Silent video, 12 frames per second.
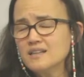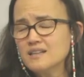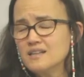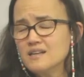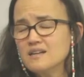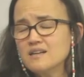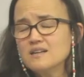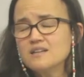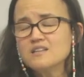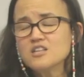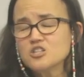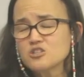the
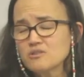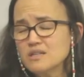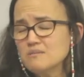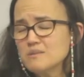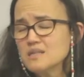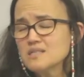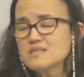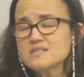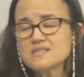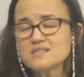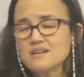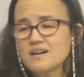
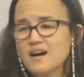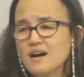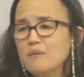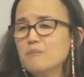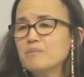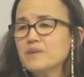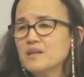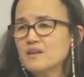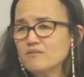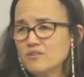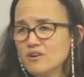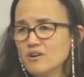treatments
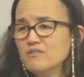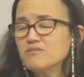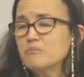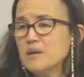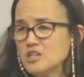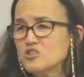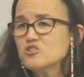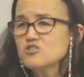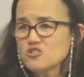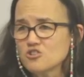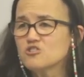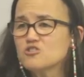involve major
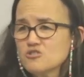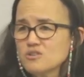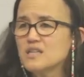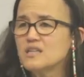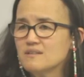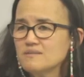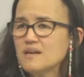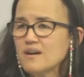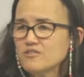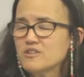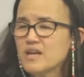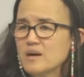surgery after that